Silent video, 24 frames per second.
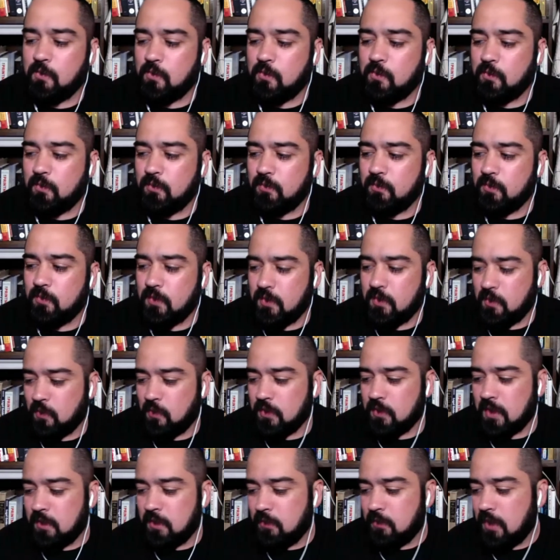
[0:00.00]
the one
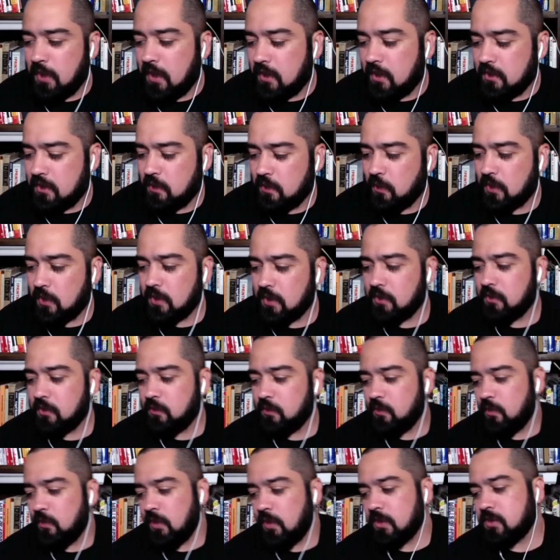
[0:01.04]
that I made, and he wanted to
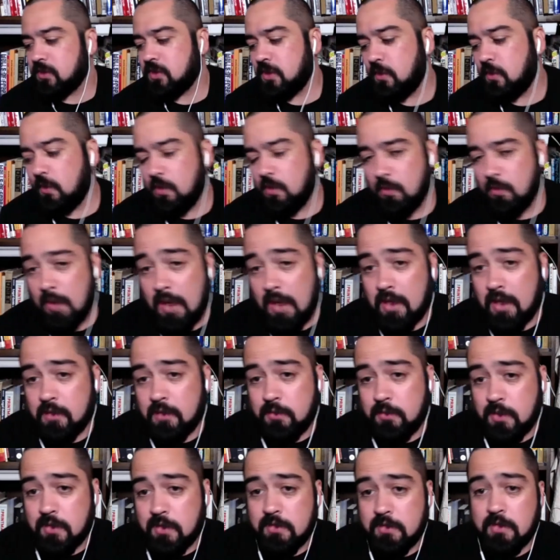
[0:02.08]
watch Chico and the Man is
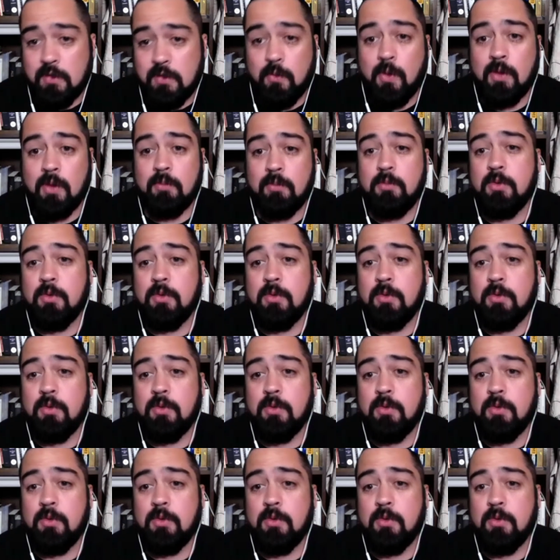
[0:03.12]
because he could rec-